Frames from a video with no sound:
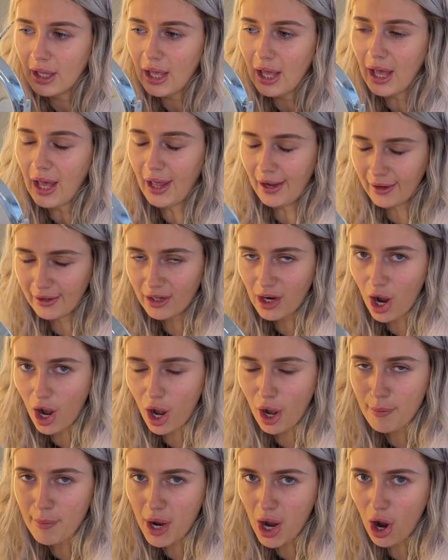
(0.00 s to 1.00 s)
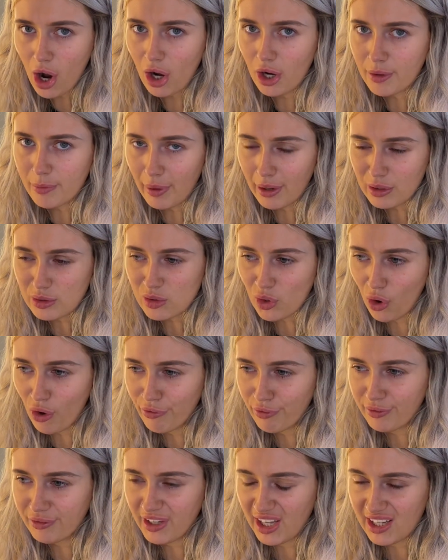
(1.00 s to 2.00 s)
and I cut my eyebrows off
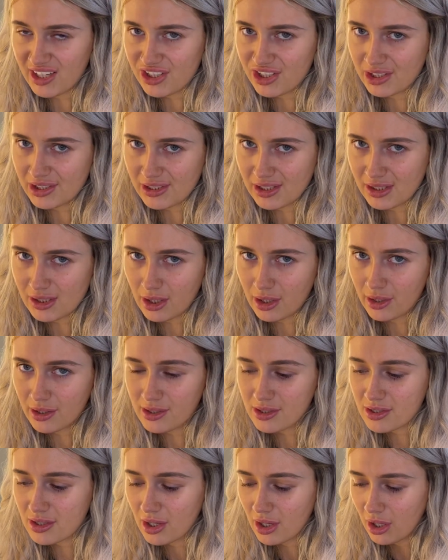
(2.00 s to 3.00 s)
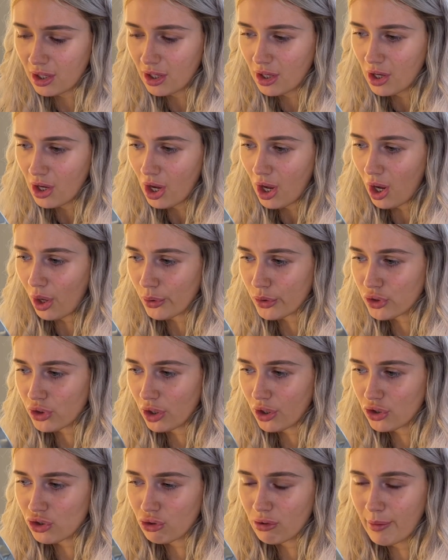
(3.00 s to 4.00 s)
of kitchen scissors. I was
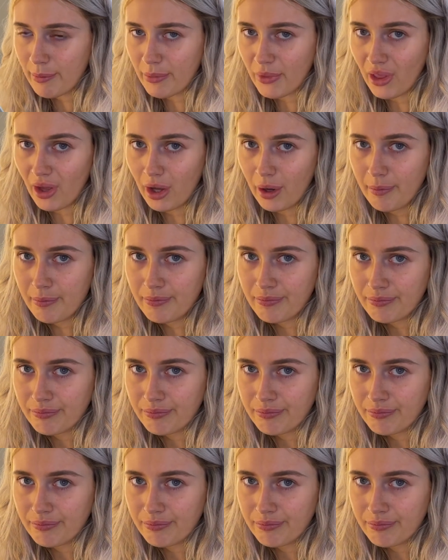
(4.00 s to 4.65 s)
trying to trim them.